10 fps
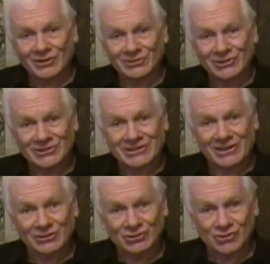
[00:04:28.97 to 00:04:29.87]
England has
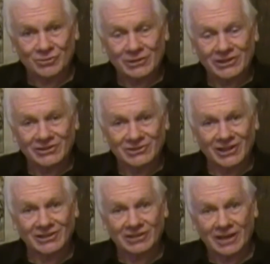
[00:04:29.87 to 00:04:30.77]
done, Germany has
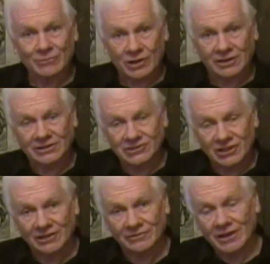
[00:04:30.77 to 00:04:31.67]
done, Denmark has
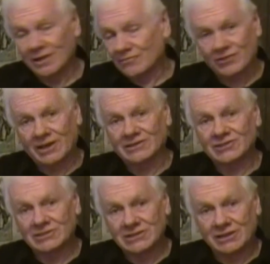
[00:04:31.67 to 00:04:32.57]
done,
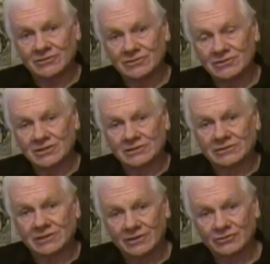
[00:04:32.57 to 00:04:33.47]
France has done, New
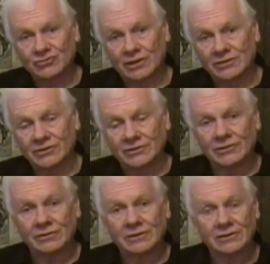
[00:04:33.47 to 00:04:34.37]
Zealand and Australia are
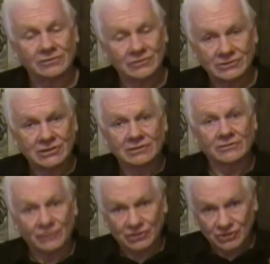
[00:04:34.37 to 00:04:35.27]
doing, or New
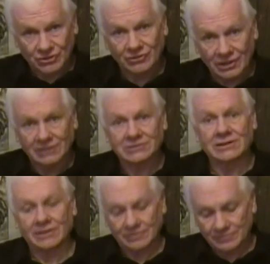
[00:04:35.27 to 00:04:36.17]
Zealand for sure has
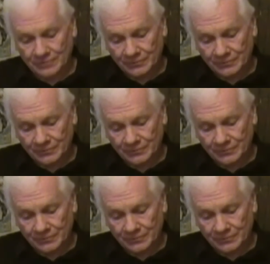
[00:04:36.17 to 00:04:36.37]
done.